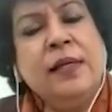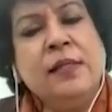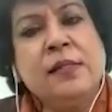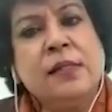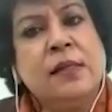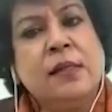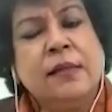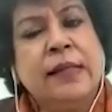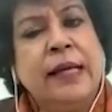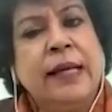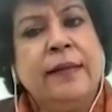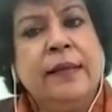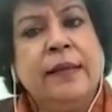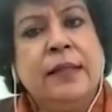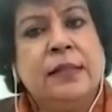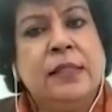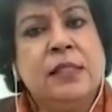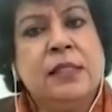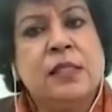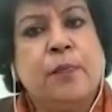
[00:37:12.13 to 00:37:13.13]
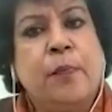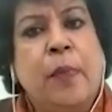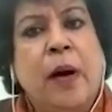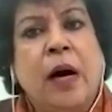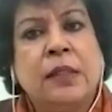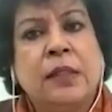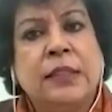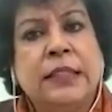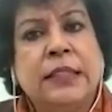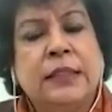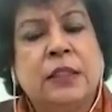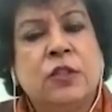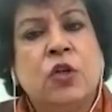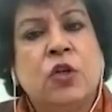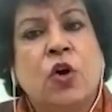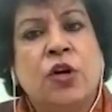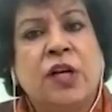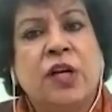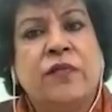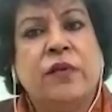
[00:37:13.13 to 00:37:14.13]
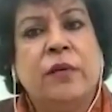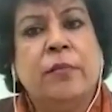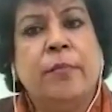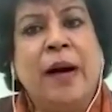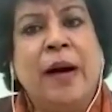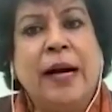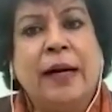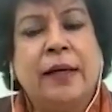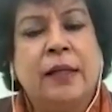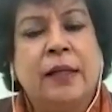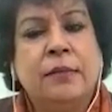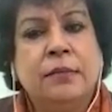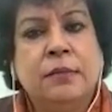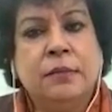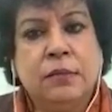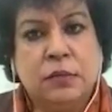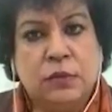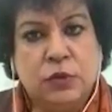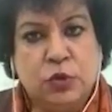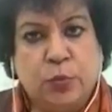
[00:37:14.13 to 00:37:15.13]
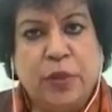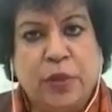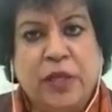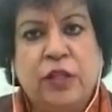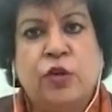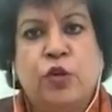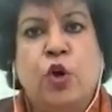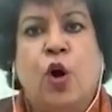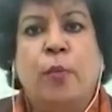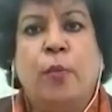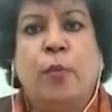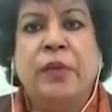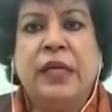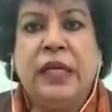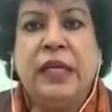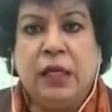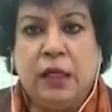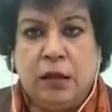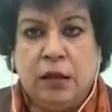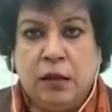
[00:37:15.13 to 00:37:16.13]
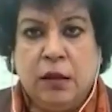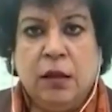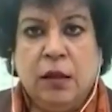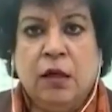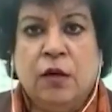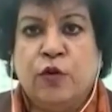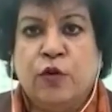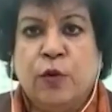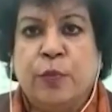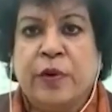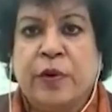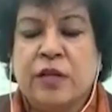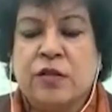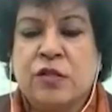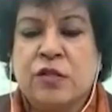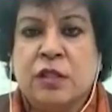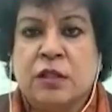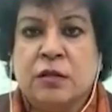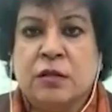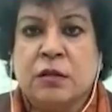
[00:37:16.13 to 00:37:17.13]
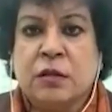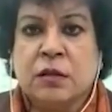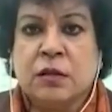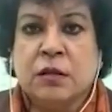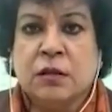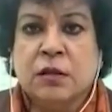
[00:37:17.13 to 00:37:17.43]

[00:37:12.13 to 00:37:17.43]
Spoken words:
is it then that his party did not even back him to be the nominee for president?